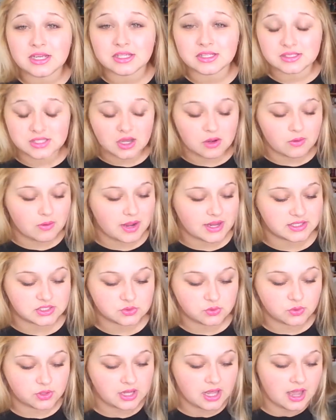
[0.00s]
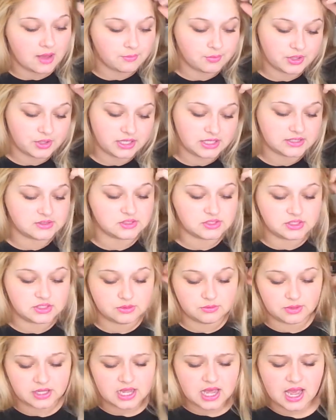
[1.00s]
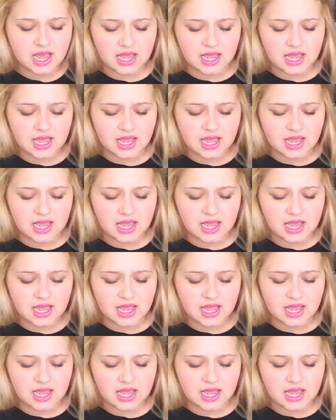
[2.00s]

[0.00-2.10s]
So I just want to hop right into it.